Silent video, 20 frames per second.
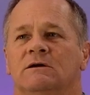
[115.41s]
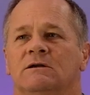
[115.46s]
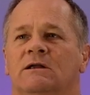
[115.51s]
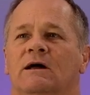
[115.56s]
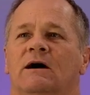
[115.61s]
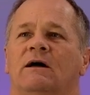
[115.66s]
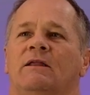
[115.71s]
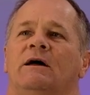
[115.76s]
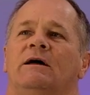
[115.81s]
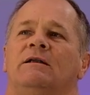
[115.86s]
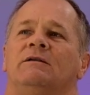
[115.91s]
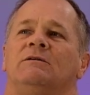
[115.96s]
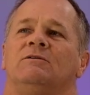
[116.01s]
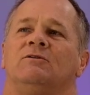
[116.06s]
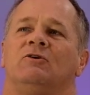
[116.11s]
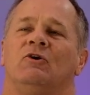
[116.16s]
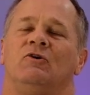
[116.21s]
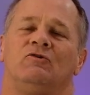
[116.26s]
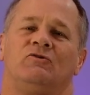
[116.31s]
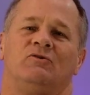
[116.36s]
Now
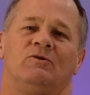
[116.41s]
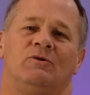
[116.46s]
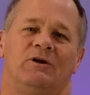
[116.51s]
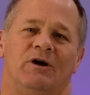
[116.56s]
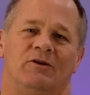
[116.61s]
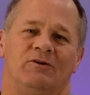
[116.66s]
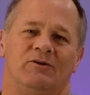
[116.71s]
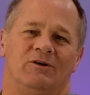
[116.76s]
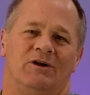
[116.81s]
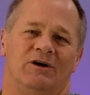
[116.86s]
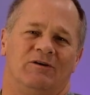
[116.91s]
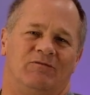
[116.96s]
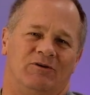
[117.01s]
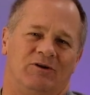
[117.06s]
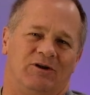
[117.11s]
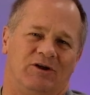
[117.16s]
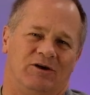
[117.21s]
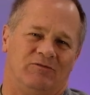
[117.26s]
that goes to another level